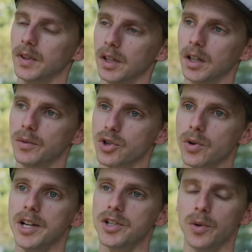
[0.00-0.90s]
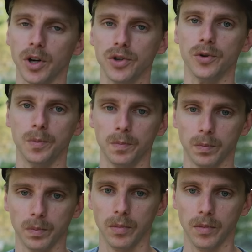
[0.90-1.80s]
It was crazy what you
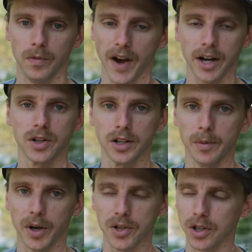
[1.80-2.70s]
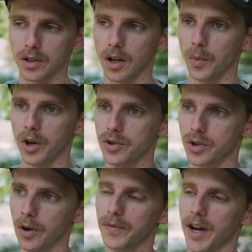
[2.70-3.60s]
factor in the budget and what you
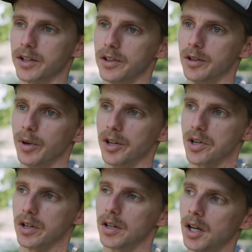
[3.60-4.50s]
don't factor in the budget.